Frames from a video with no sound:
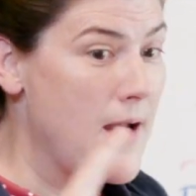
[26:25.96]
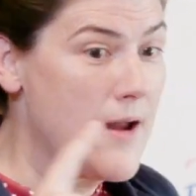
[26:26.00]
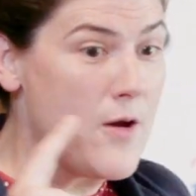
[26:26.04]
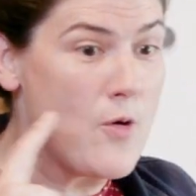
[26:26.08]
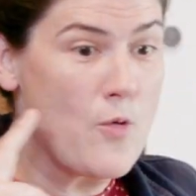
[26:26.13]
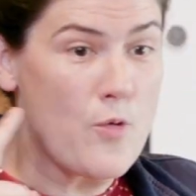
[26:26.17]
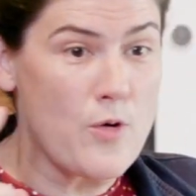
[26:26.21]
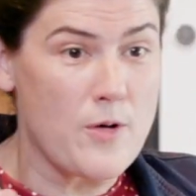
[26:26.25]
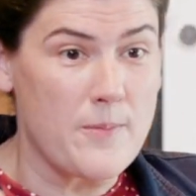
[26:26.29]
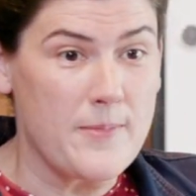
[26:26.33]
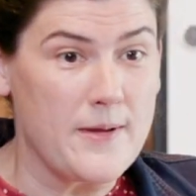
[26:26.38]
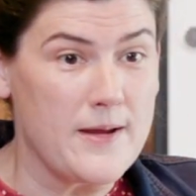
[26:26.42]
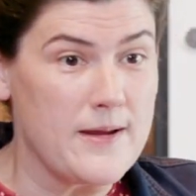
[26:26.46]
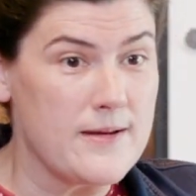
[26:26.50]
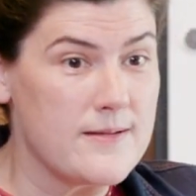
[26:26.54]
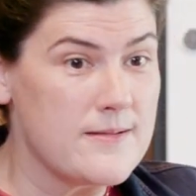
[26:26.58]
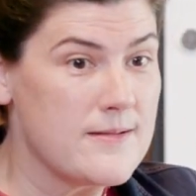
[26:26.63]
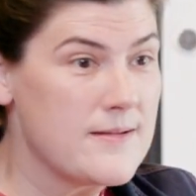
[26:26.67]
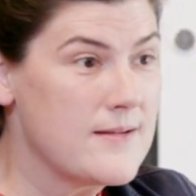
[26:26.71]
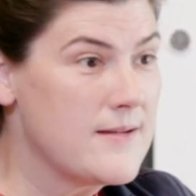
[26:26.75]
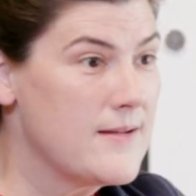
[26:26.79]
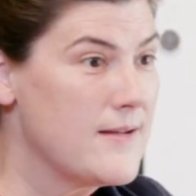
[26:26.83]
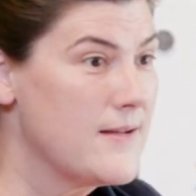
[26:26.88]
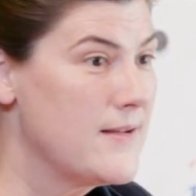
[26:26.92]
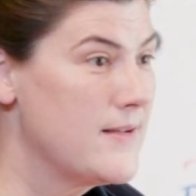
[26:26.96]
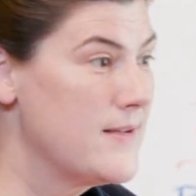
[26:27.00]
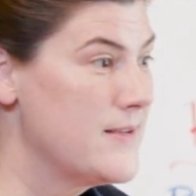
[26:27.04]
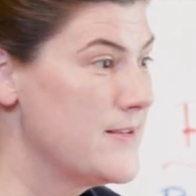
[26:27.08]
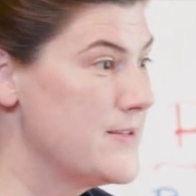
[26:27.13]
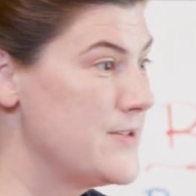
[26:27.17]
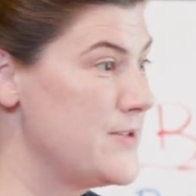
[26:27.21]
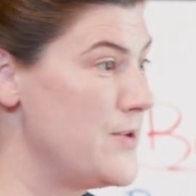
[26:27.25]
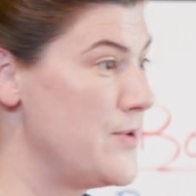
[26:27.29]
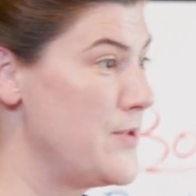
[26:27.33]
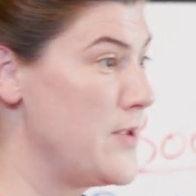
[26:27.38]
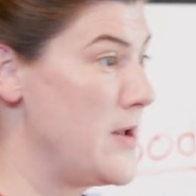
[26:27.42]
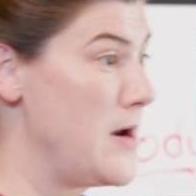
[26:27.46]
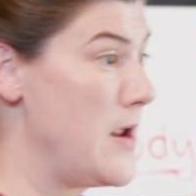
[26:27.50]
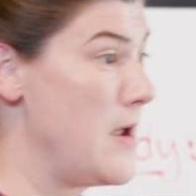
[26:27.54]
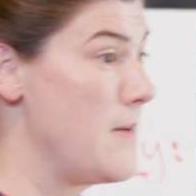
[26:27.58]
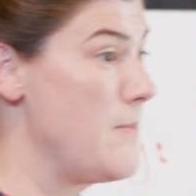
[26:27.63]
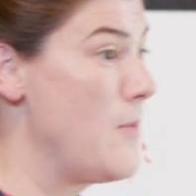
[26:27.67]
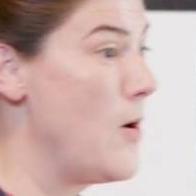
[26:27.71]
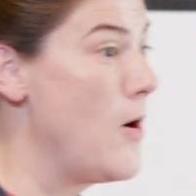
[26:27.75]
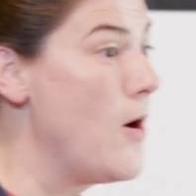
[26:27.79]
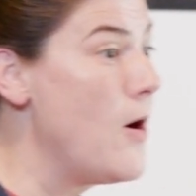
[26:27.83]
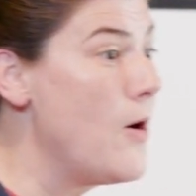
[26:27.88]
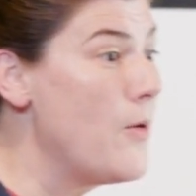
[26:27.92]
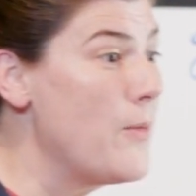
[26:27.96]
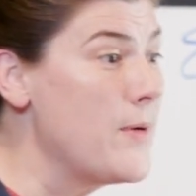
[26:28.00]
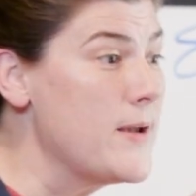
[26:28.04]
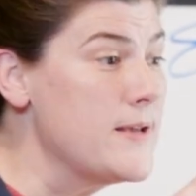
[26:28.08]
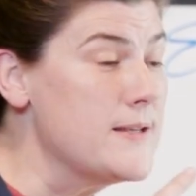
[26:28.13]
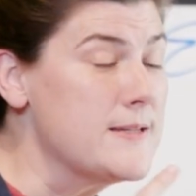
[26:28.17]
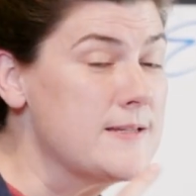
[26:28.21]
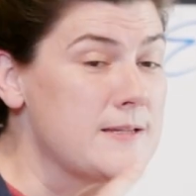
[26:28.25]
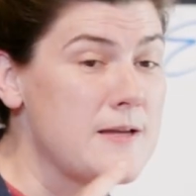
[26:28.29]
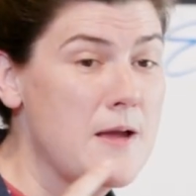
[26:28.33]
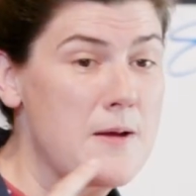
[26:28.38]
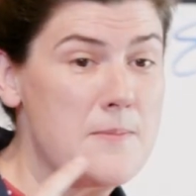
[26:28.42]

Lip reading: my orbit so that I'm always